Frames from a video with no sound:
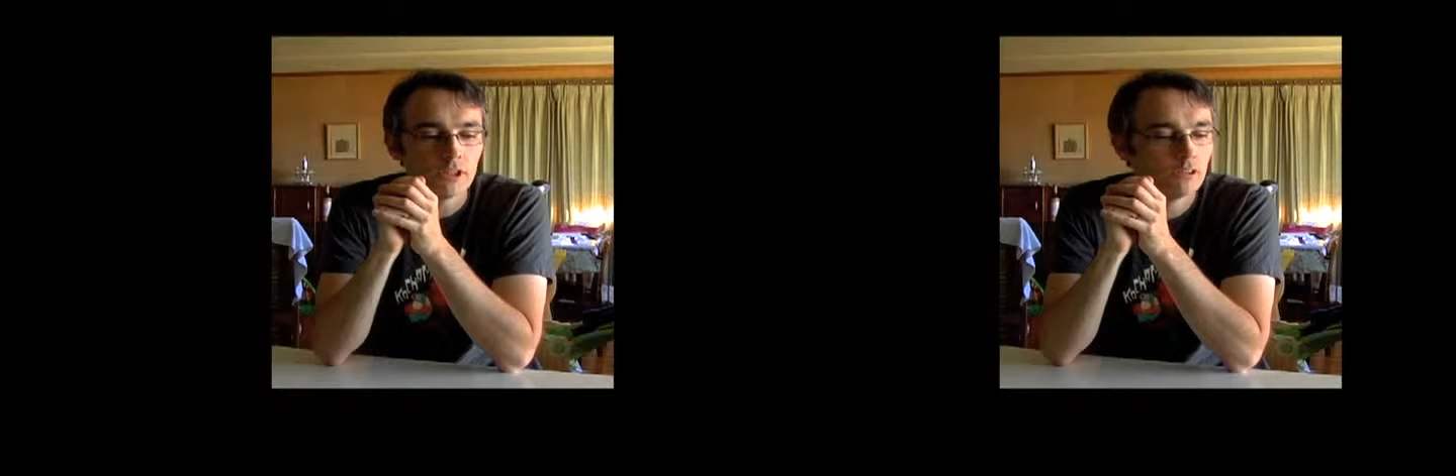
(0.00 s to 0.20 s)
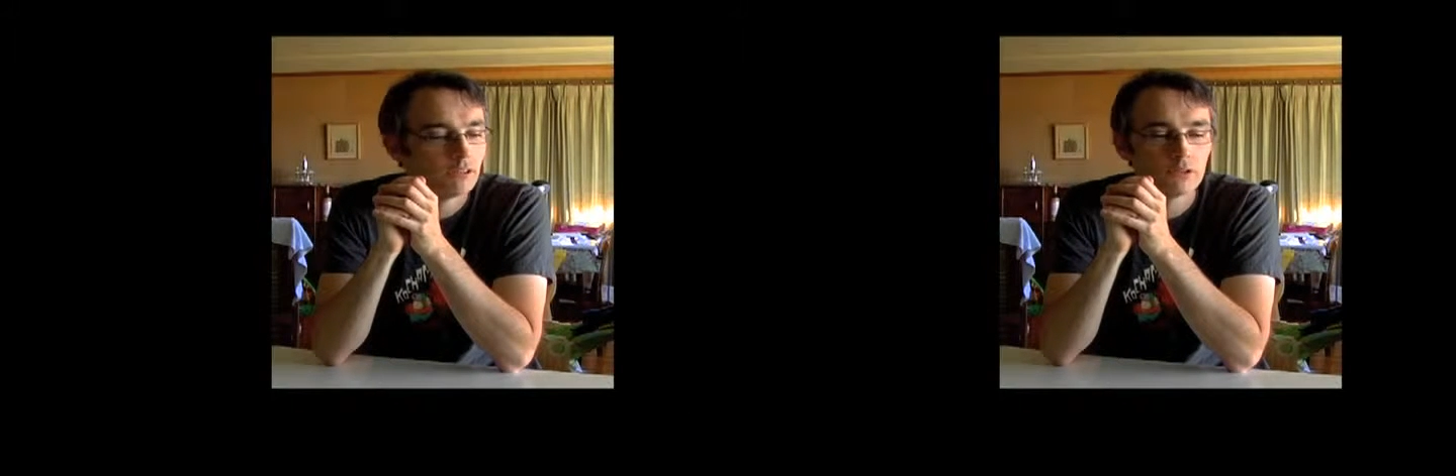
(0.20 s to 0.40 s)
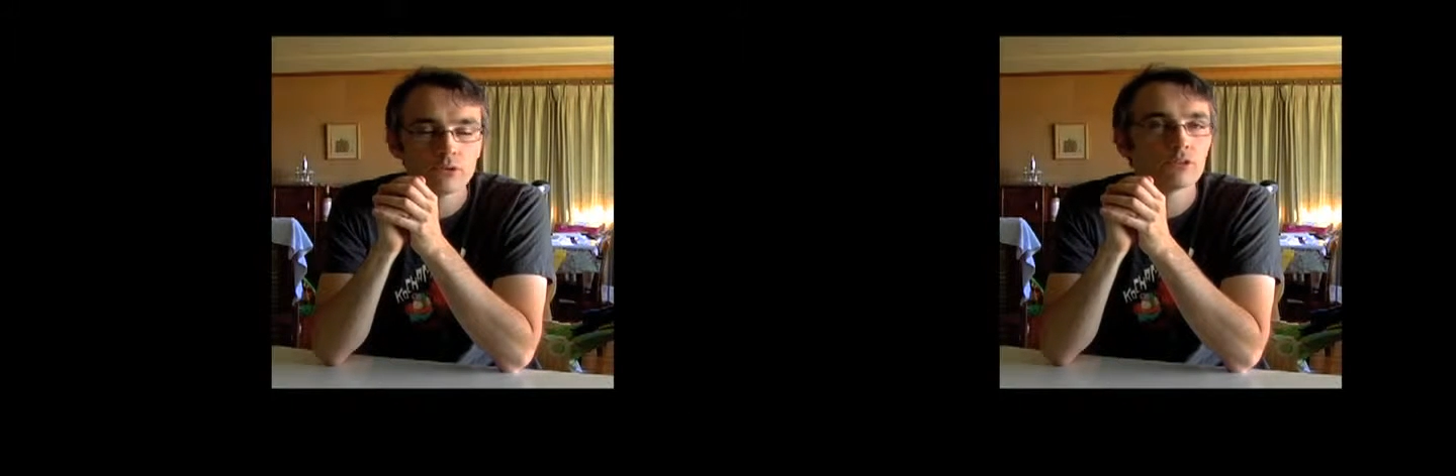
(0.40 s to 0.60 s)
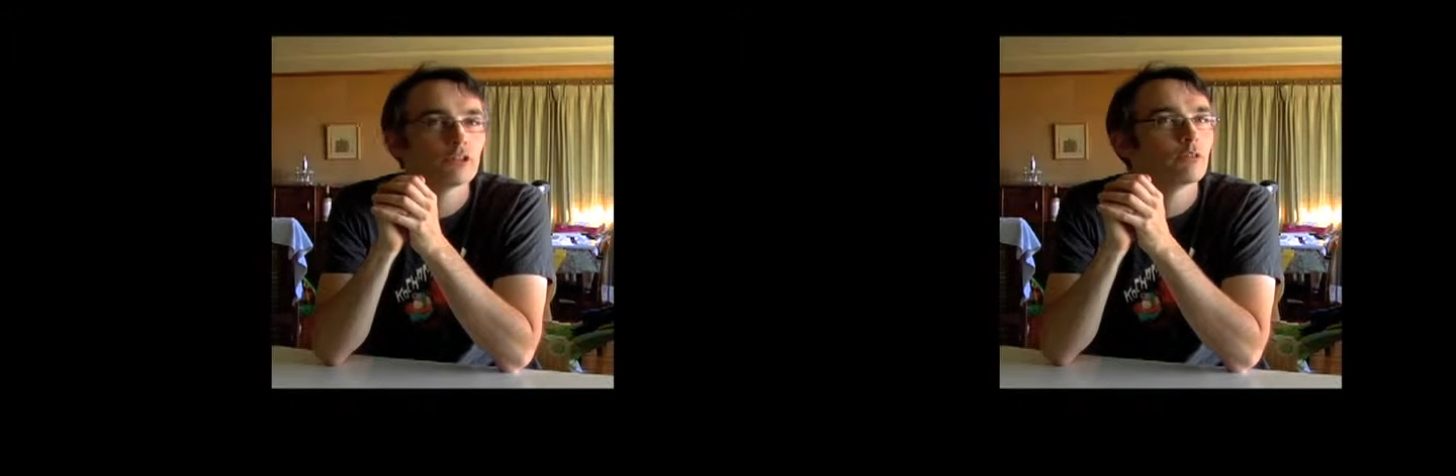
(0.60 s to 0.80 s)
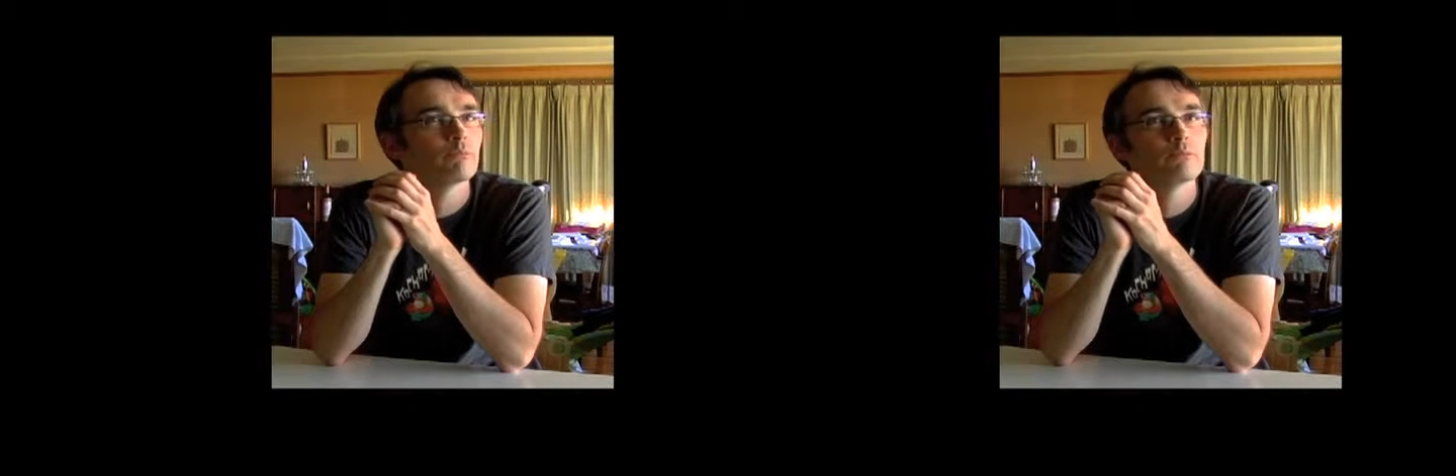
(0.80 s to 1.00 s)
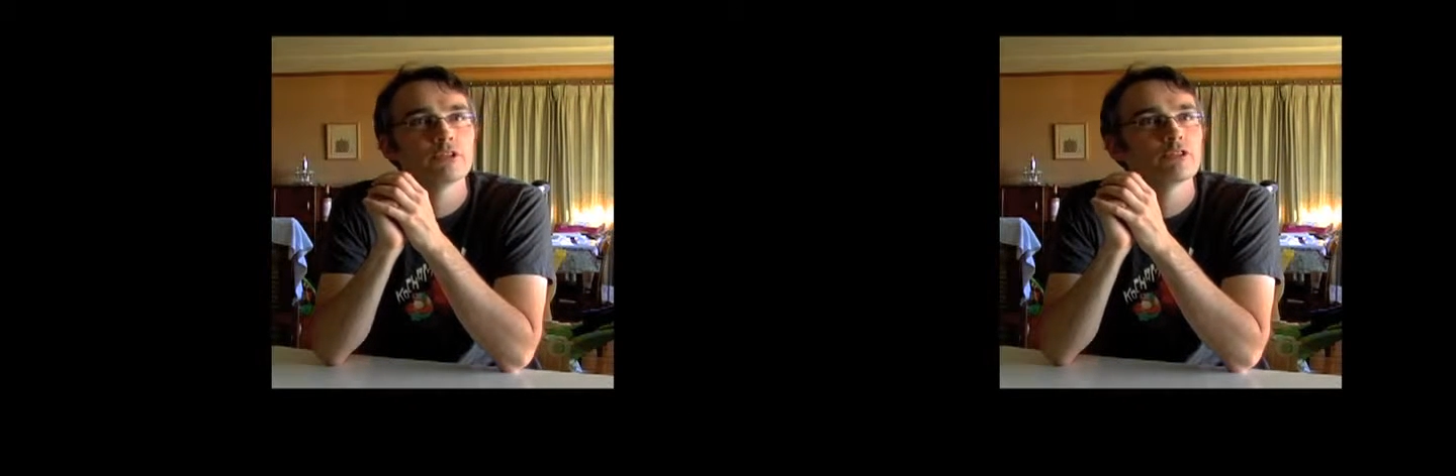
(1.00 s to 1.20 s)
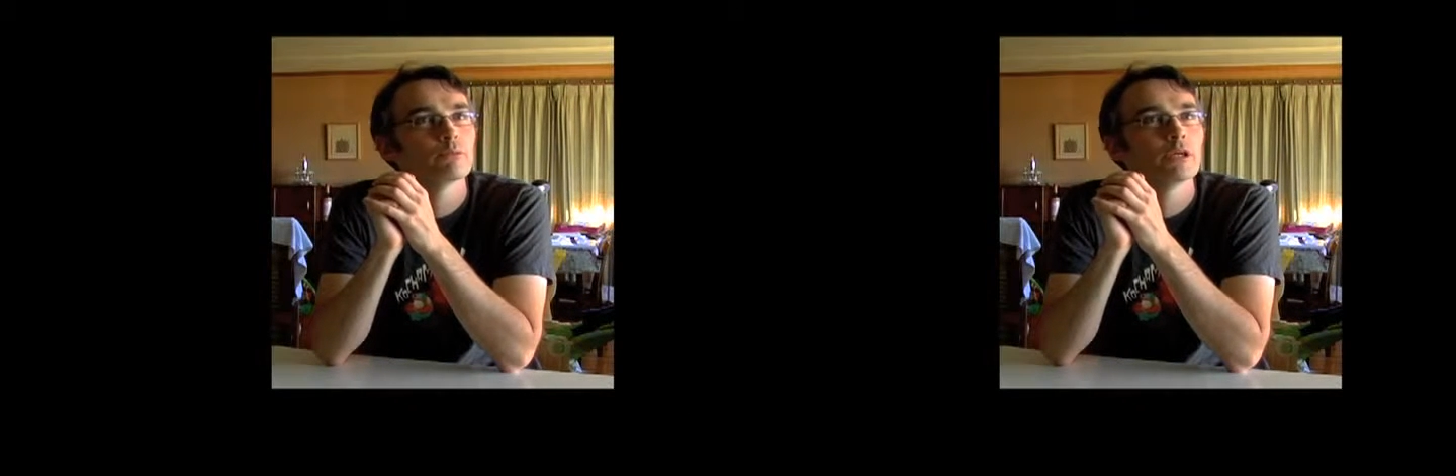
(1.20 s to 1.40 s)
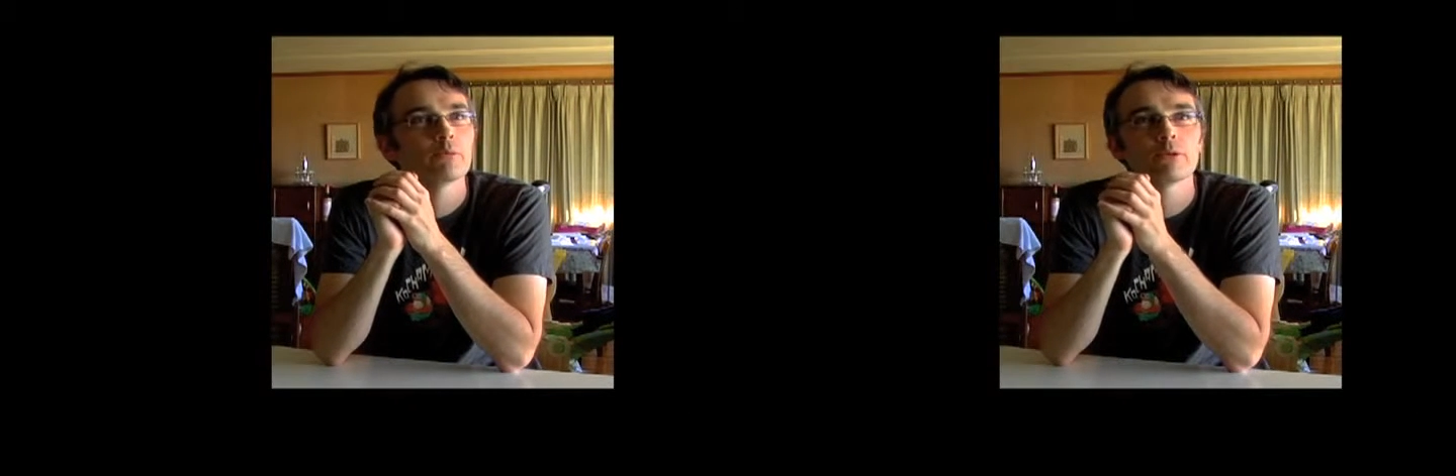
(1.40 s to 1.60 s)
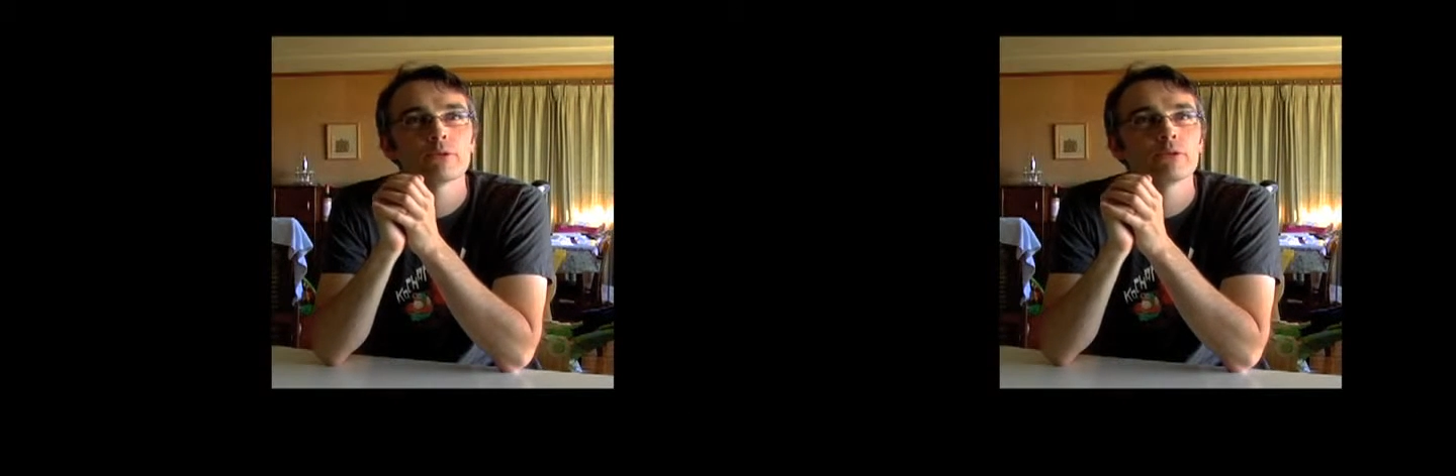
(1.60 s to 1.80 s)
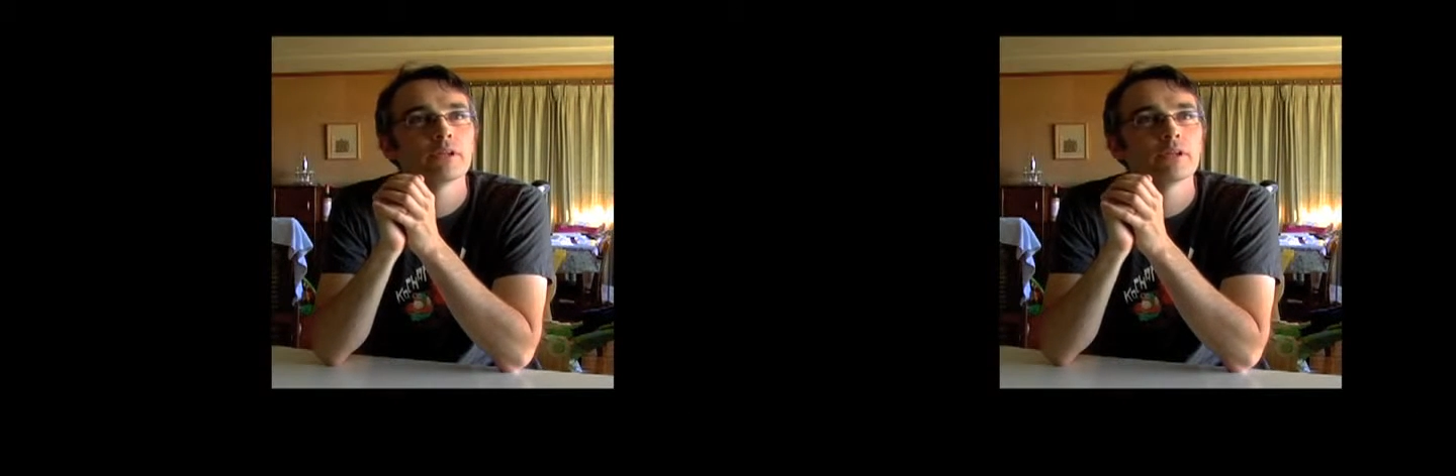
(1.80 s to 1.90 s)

little doodles on pieces of paper,